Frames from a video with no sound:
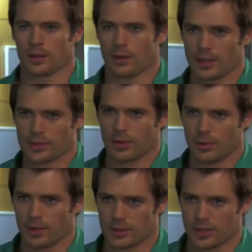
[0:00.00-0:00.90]
You know, that's all
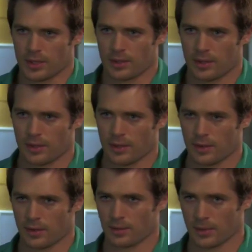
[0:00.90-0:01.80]
it was
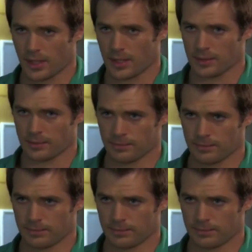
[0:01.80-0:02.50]
with Hannah.